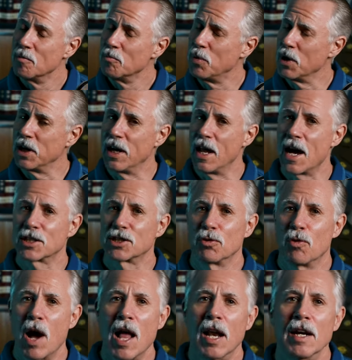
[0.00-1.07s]
But in
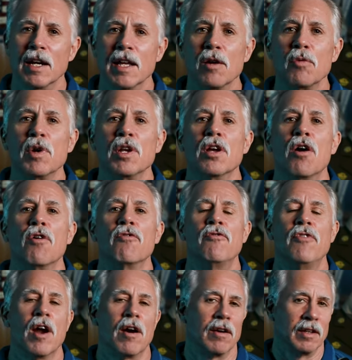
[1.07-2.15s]
actuality, we know
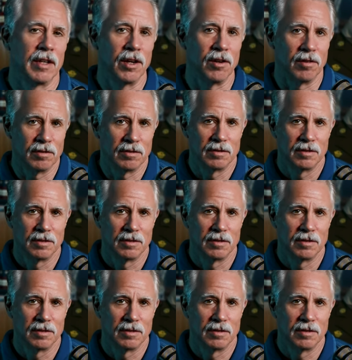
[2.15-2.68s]
very little.